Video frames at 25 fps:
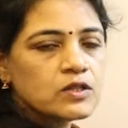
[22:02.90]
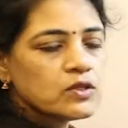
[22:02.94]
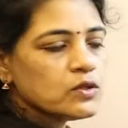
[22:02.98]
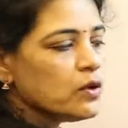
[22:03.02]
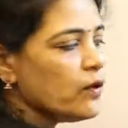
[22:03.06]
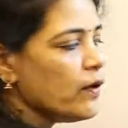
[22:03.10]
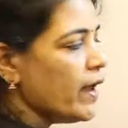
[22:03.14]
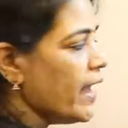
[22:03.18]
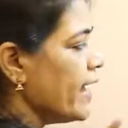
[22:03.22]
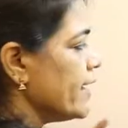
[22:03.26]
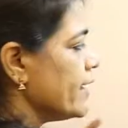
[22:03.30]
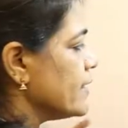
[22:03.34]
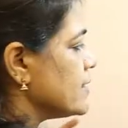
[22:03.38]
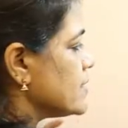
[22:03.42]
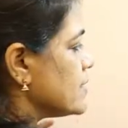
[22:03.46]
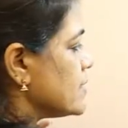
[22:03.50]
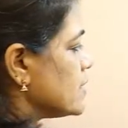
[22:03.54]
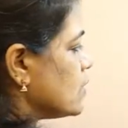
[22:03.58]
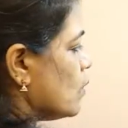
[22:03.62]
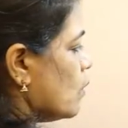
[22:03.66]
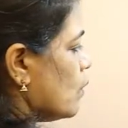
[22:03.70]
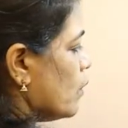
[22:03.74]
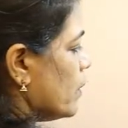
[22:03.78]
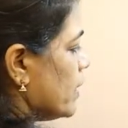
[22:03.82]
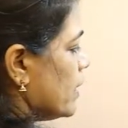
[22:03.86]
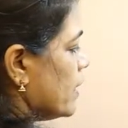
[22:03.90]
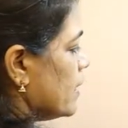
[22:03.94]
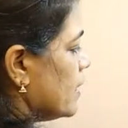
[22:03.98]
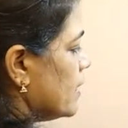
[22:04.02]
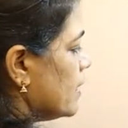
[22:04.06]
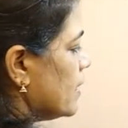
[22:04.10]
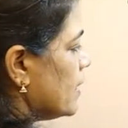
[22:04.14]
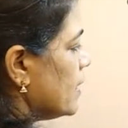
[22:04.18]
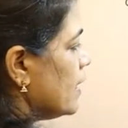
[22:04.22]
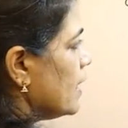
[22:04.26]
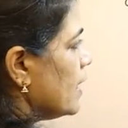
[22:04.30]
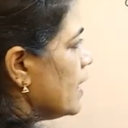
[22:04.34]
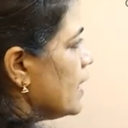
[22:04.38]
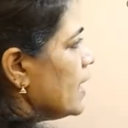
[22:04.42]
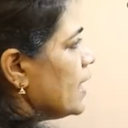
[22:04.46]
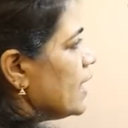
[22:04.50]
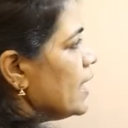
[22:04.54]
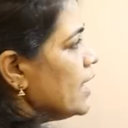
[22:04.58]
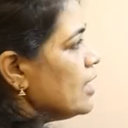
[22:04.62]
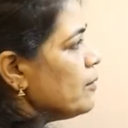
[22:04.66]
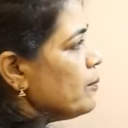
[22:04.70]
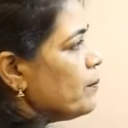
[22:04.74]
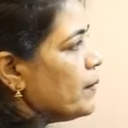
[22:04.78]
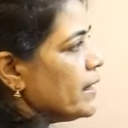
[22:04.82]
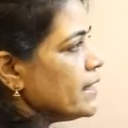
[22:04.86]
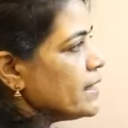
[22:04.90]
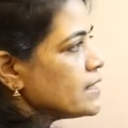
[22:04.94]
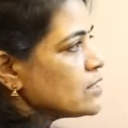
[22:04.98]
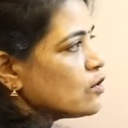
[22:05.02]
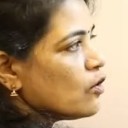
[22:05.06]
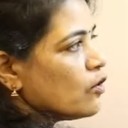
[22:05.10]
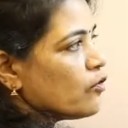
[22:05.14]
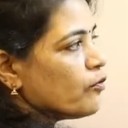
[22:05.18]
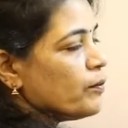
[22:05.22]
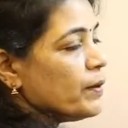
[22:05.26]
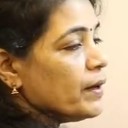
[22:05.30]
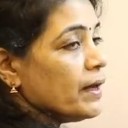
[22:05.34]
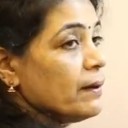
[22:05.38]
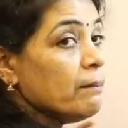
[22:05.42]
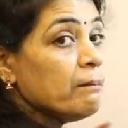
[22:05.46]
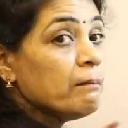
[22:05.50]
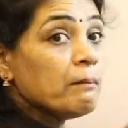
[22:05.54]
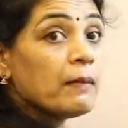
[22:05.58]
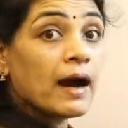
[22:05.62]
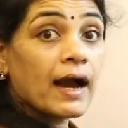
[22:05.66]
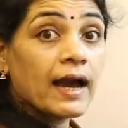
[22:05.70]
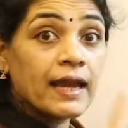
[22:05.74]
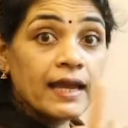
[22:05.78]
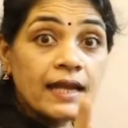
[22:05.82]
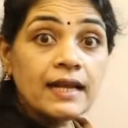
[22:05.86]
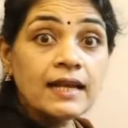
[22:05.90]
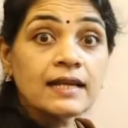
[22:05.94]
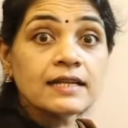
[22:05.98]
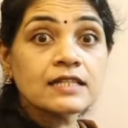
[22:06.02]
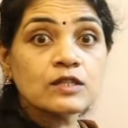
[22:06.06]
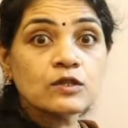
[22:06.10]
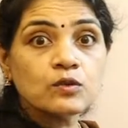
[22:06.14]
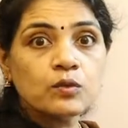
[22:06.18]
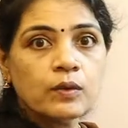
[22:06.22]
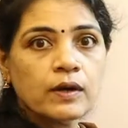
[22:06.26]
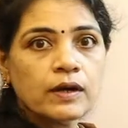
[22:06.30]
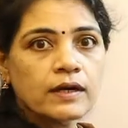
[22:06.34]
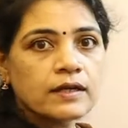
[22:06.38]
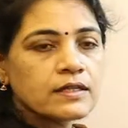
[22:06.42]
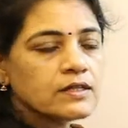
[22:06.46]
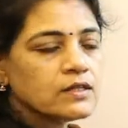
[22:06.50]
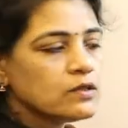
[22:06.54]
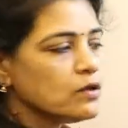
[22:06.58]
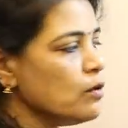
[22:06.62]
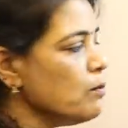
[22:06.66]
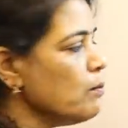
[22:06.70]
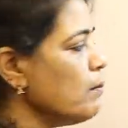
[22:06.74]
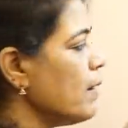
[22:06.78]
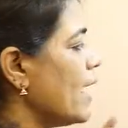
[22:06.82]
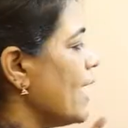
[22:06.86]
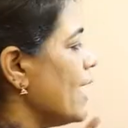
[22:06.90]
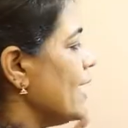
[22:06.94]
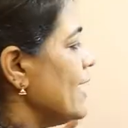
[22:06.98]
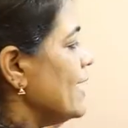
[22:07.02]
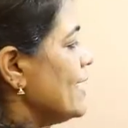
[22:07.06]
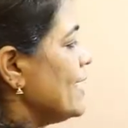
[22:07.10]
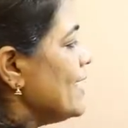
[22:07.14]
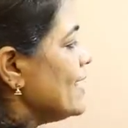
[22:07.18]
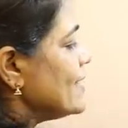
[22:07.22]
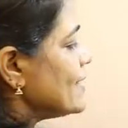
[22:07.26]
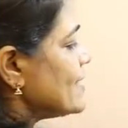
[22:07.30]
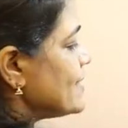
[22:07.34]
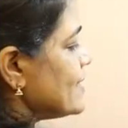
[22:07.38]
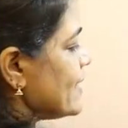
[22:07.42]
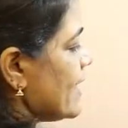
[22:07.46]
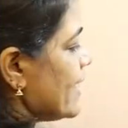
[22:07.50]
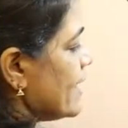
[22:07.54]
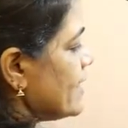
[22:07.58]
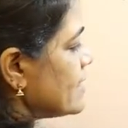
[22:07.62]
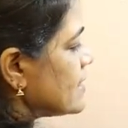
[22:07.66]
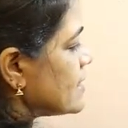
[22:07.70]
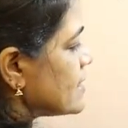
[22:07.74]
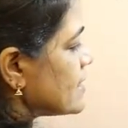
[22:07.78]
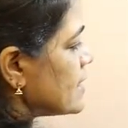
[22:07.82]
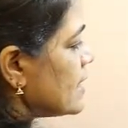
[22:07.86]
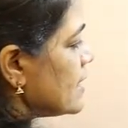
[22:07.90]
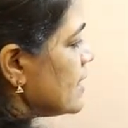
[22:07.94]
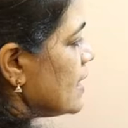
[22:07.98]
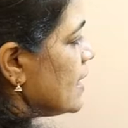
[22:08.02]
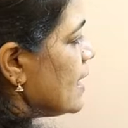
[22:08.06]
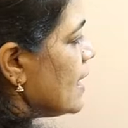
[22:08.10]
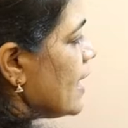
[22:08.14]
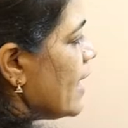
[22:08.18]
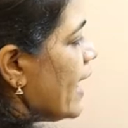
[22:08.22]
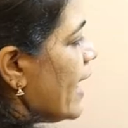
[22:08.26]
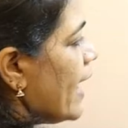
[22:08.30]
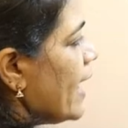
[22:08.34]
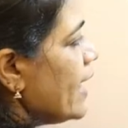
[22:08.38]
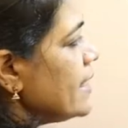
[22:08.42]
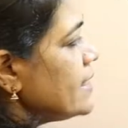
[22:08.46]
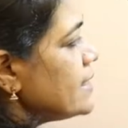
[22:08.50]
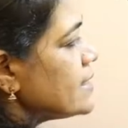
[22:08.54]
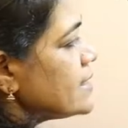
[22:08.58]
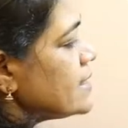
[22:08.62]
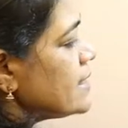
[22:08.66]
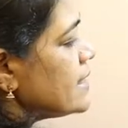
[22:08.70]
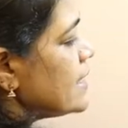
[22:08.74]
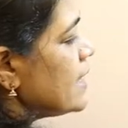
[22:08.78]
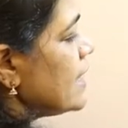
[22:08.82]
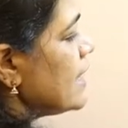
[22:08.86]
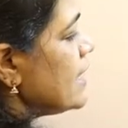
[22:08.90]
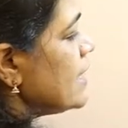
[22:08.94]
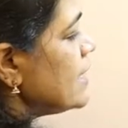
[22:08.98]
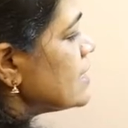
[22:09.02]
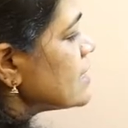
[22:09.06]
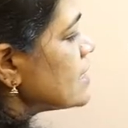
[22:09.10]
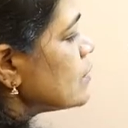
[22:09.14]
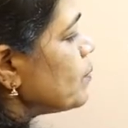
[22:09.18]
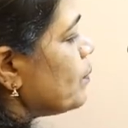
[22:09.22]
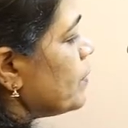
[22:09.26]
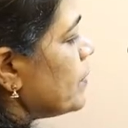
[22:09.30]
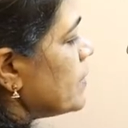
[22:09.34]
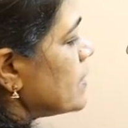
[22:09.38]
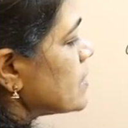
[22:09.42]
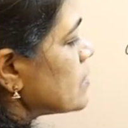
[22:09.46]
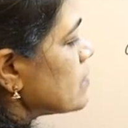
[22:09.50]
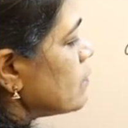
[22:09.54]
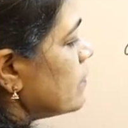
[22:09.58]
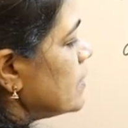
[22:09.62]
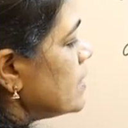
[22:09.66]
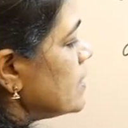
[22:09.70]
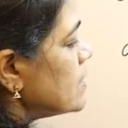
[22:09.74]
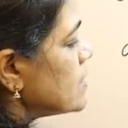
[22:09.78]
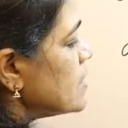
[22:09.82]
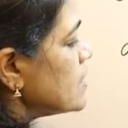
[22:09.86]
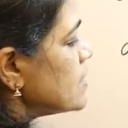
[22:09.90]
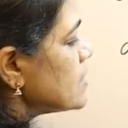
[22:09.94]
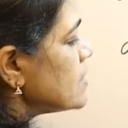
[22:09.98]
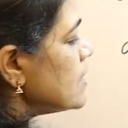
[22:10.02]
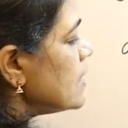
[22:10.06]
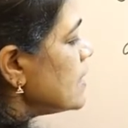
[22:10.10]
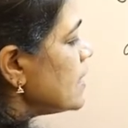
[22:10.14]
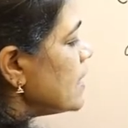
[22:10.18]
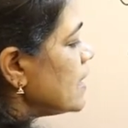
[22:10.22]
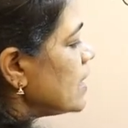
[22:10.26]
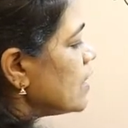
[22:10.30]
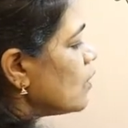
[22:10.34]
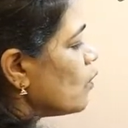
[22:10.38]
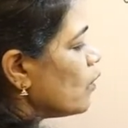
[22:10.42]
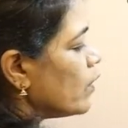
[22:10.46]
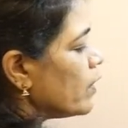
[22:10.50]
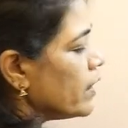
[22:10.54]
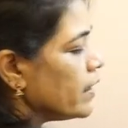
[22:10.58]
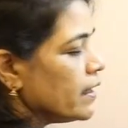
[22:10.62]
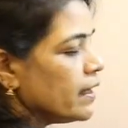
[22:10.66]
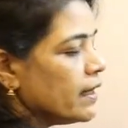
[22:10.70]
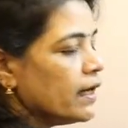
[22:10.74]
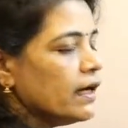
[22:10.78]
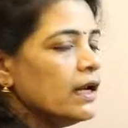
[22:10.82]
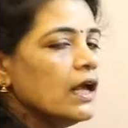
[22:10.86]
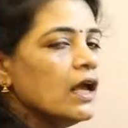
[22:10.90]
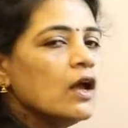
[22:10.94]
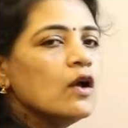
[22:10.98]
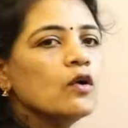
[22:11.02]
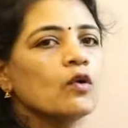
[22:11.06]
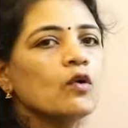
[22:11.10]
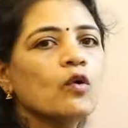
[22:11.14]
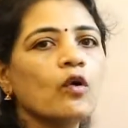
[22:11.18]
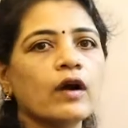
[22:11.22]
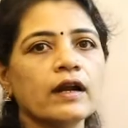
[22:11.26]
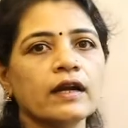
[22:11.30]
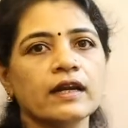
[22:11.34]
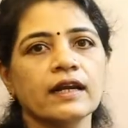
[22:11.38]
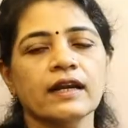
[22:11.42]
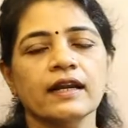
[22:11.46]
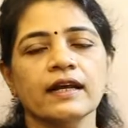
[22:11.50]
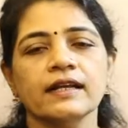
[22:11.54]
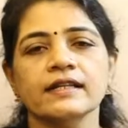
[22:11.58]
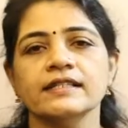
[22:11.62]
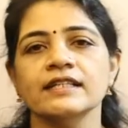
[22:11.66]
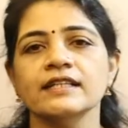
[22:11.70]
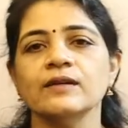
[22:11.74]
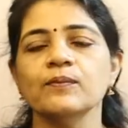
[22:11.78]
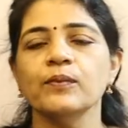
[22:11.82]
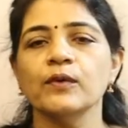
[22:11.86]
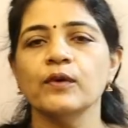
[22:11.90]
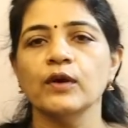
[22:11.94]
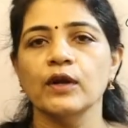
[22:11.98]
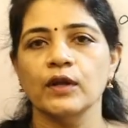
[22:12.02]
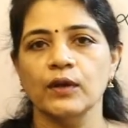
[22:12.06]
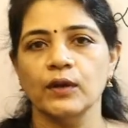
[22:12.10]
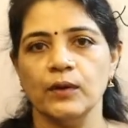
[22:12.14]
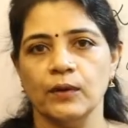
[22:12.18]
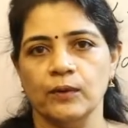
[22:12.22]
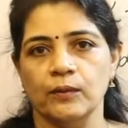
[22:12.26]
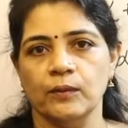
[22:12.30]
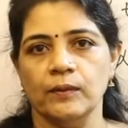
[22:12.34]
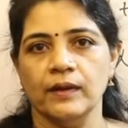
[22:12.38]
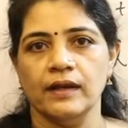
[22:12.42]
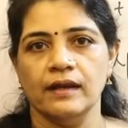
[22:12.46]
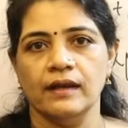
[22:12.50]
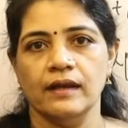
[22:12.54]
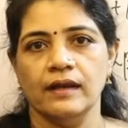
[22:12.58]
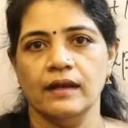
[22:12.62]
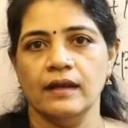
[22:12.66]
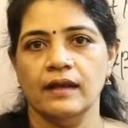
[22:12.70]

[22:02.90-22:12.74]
so x square, in place of b, minus 1, so minus x, and c is plus 1. This is the required quadratic polynomial.